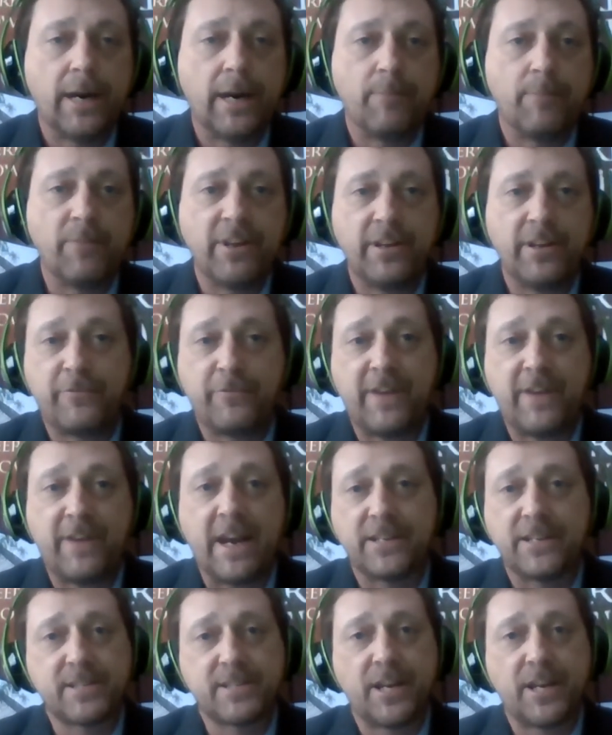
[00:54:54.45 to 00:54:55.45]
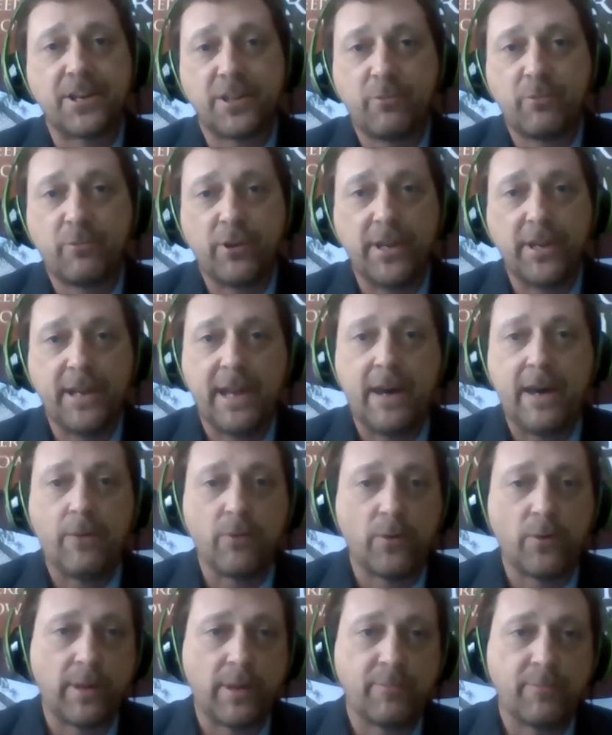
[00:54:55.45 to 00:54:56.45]
Um, in fact, it's gotten to the point
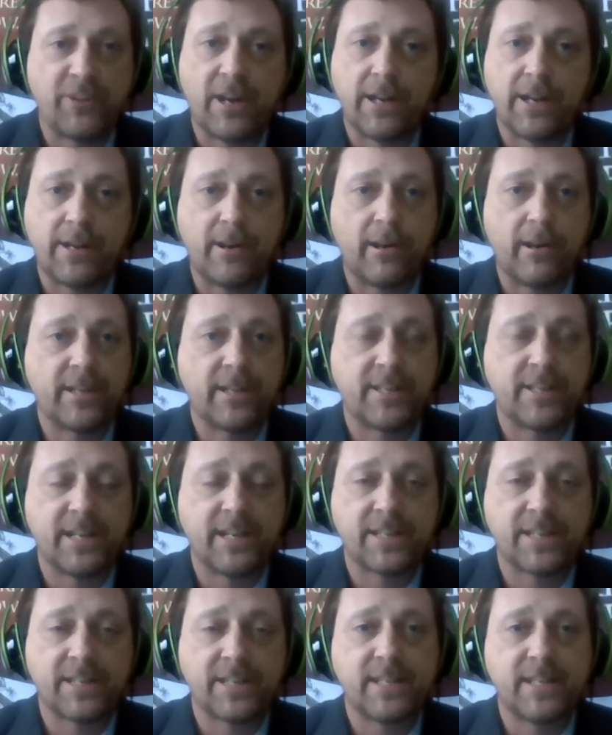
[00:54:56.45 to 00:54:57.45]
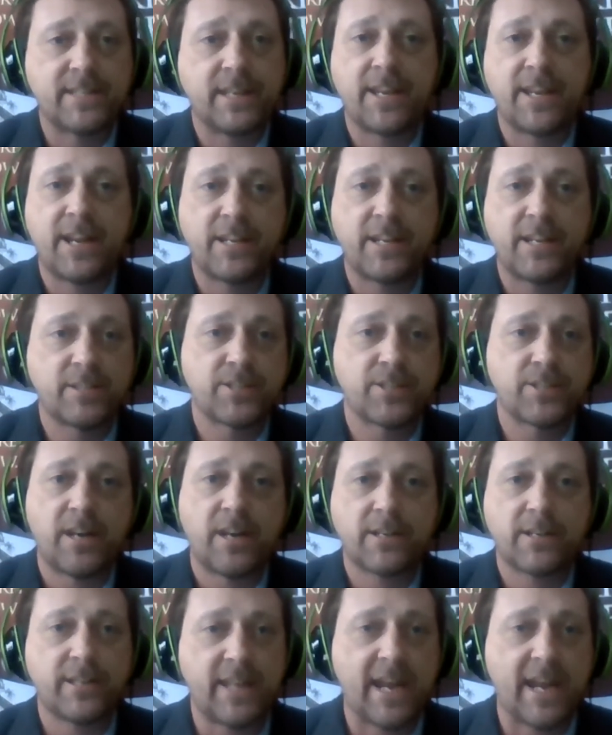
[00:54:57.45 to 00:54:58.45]
now where when I'm talking to architects, I say, can I just
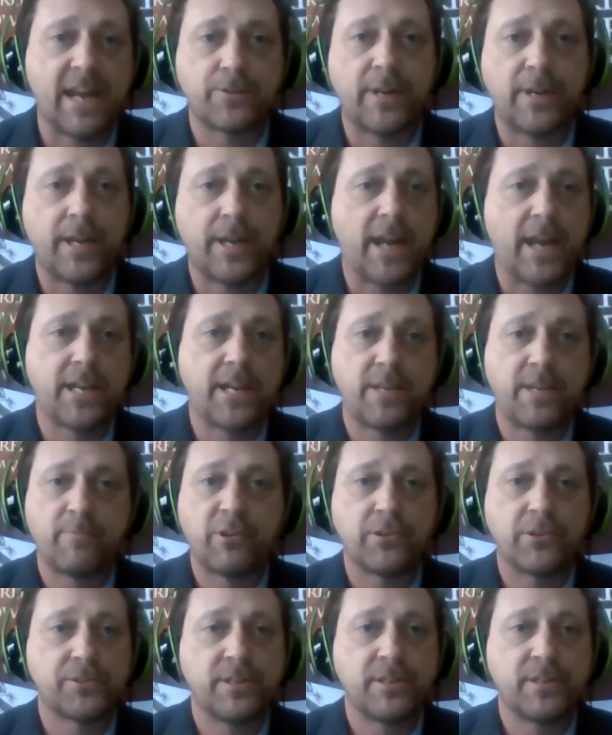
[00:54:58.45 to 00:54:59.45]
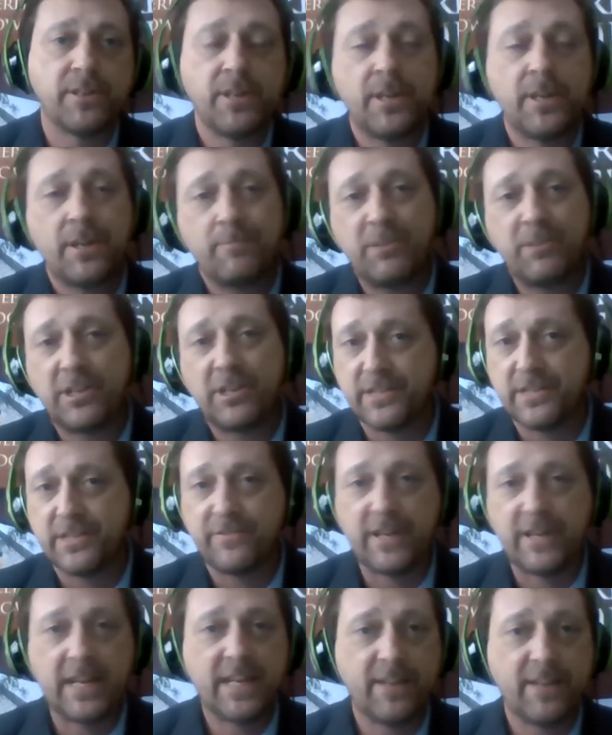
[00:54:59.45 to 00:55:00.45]
talk to the ASHRAE 90 person?
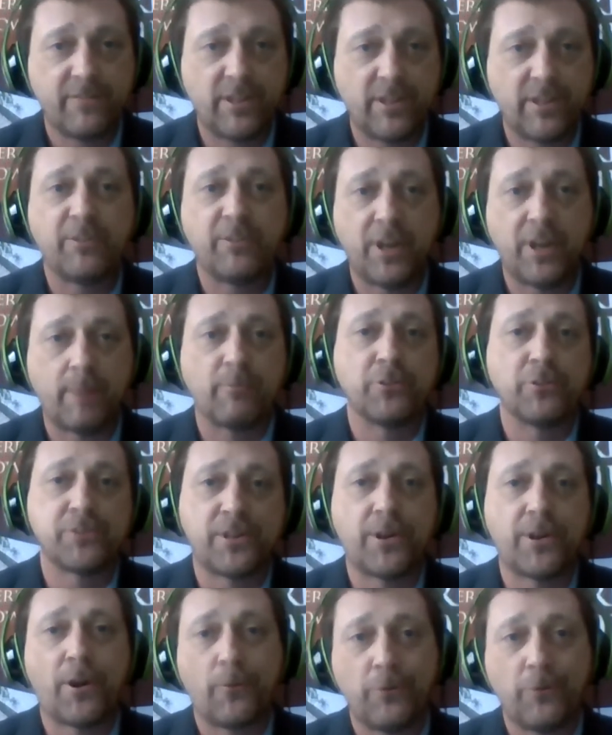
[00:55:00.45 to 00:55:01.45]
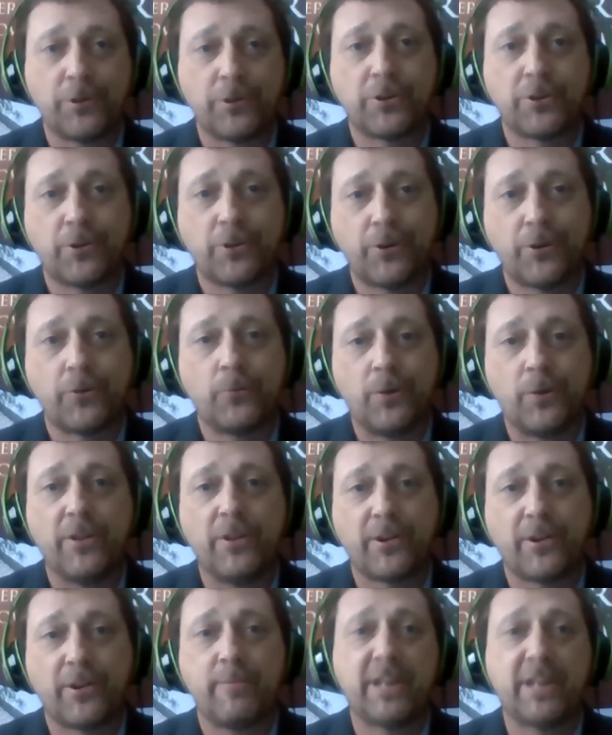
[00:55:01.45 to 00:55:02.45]
Because if I give them the numbers our wood curtain wall,
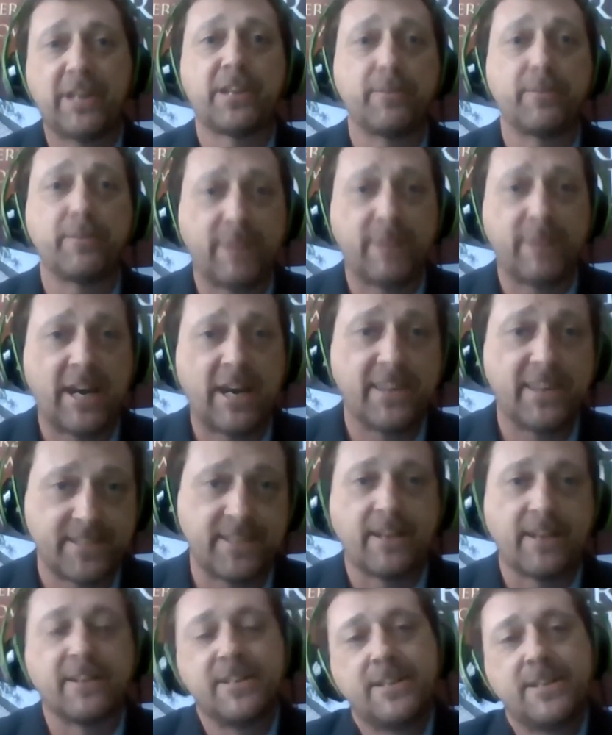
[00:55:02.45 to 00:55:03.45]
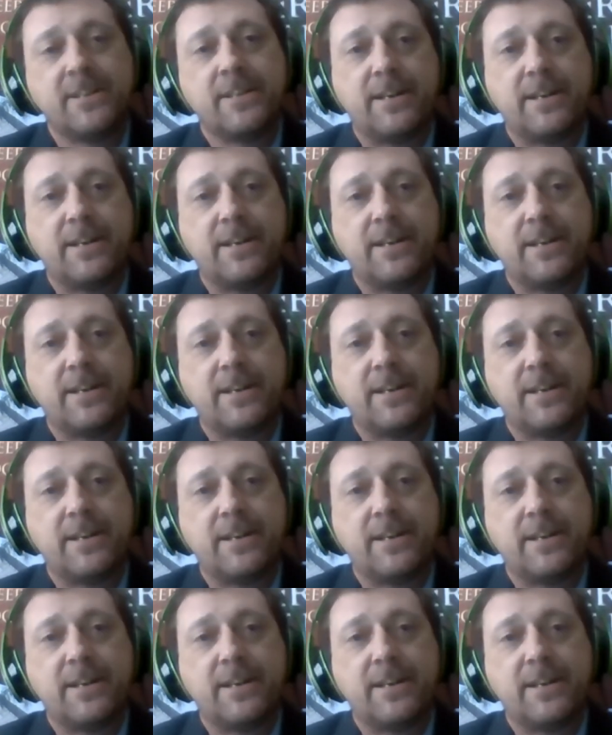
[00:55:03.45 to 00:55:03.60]
they're going to make you buy this thing.